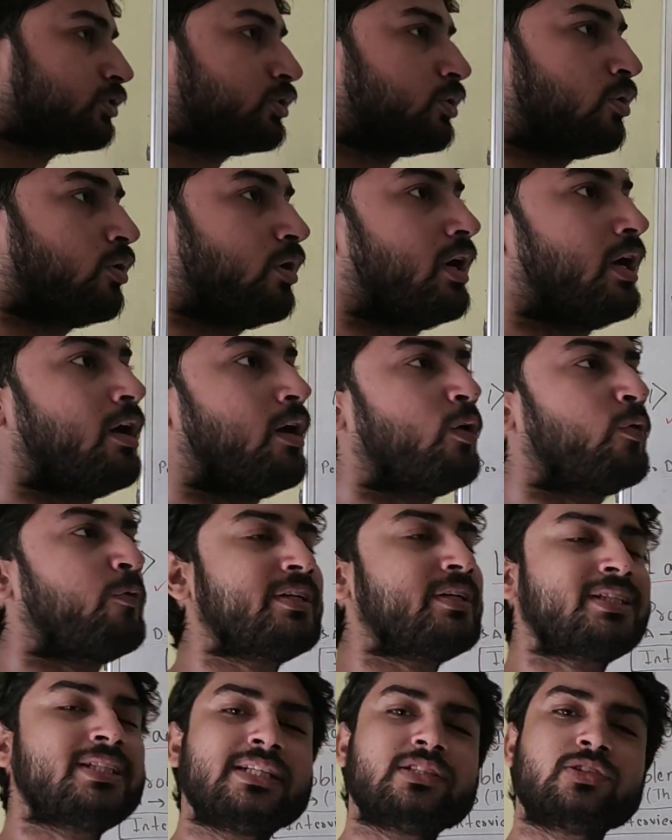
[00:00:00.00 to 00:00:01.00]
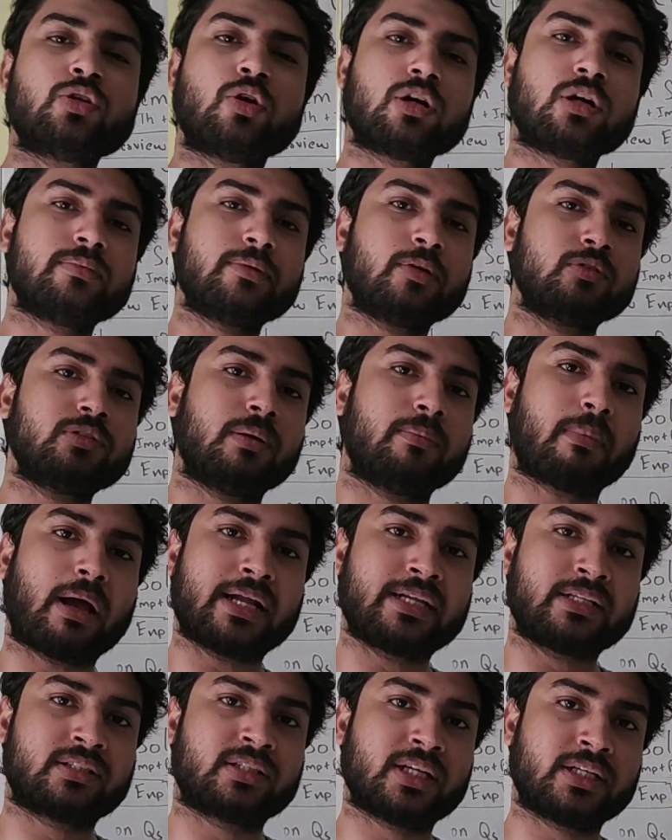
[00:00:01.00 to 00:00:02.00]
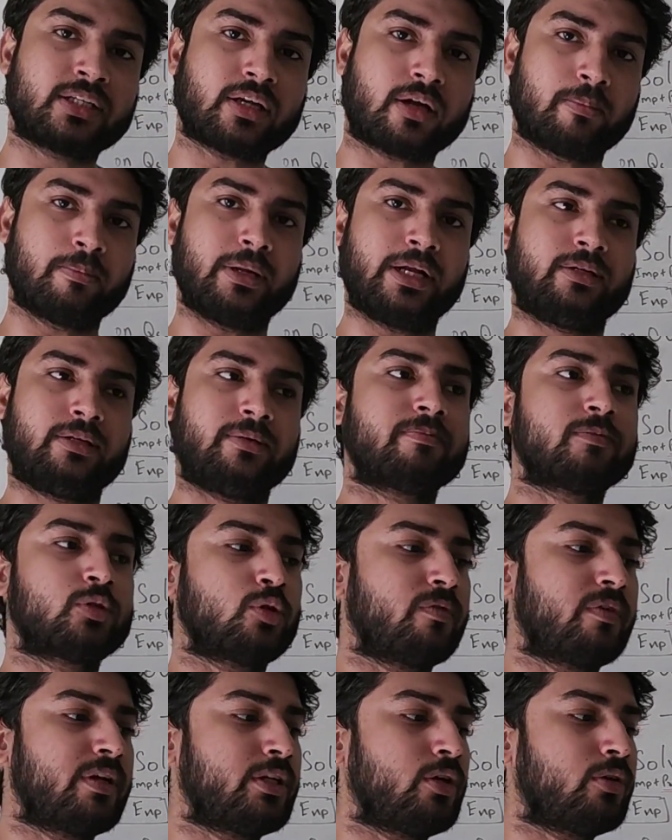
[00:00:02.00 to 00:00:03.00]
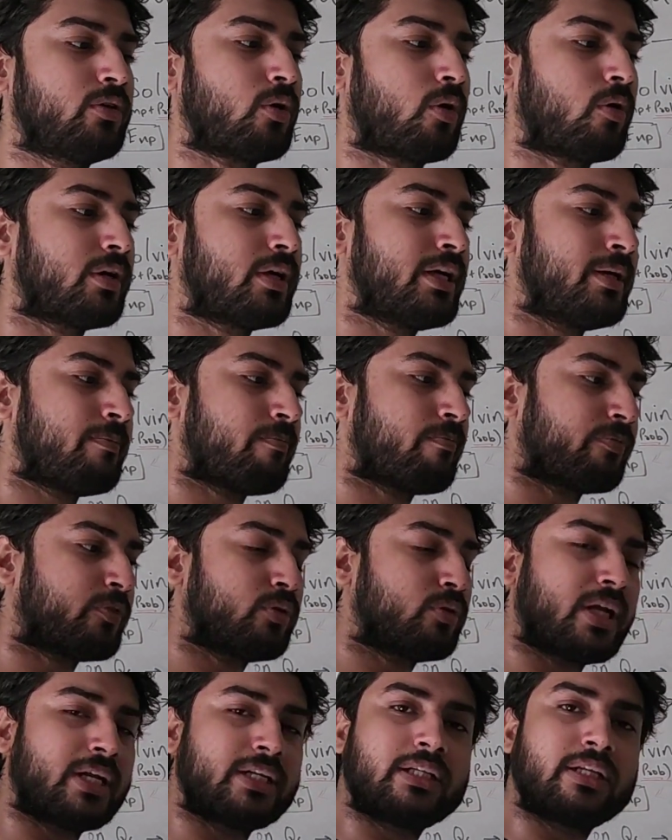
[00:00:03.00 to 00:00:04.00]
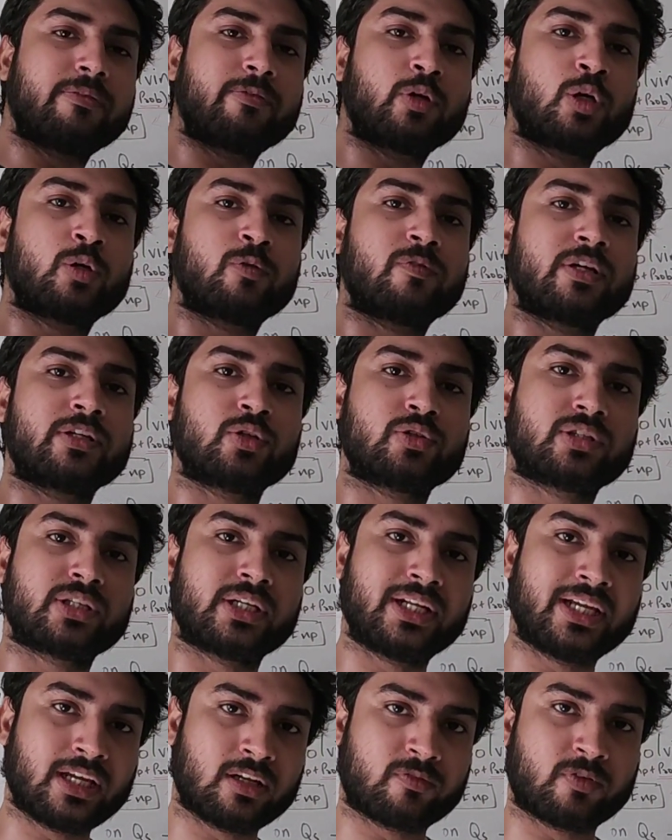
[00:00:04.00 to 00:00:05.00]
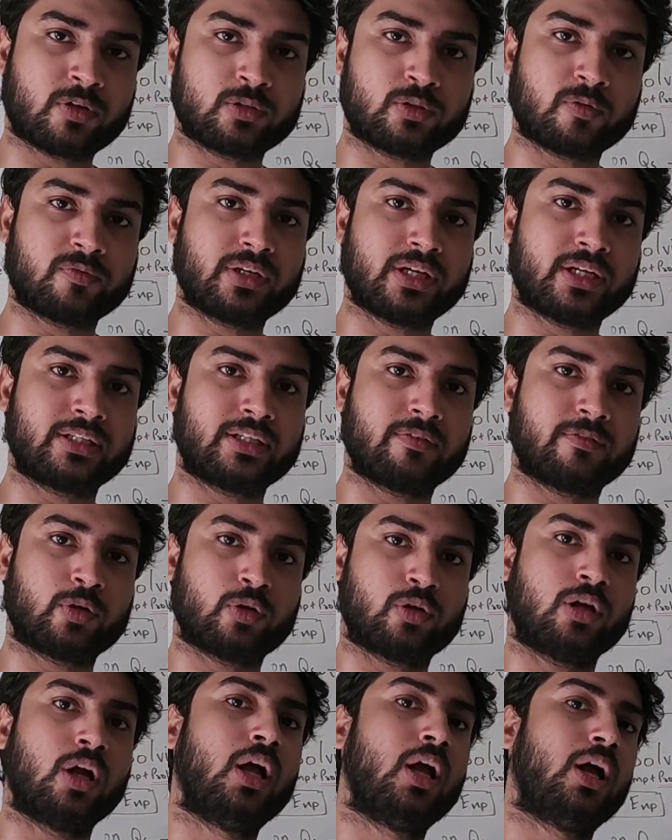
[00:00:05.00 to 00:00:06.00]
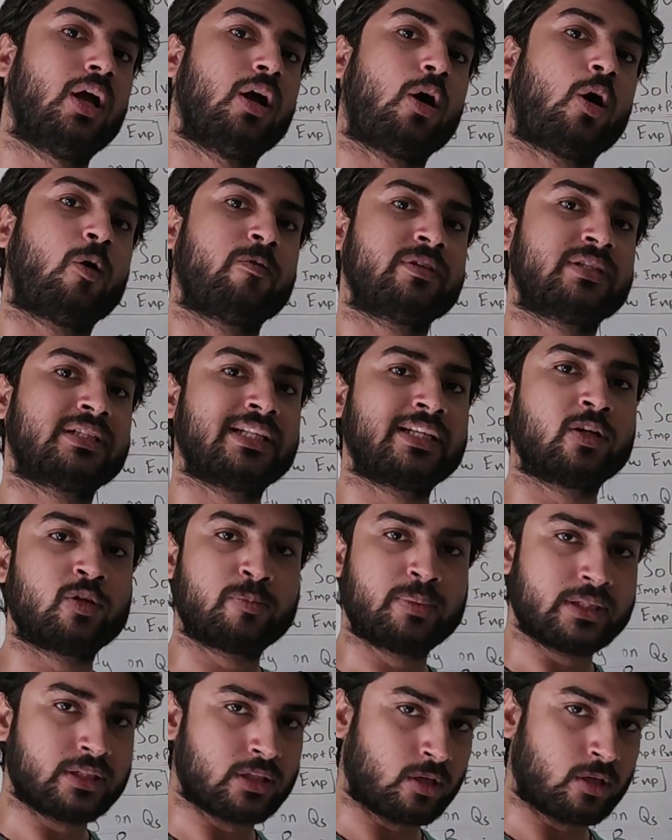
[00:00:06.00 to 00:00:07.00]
So first let's talk about the mindset a bit. So when you're talking to the interviewer, when you're sitting in front of the interviewer, obviously you'll be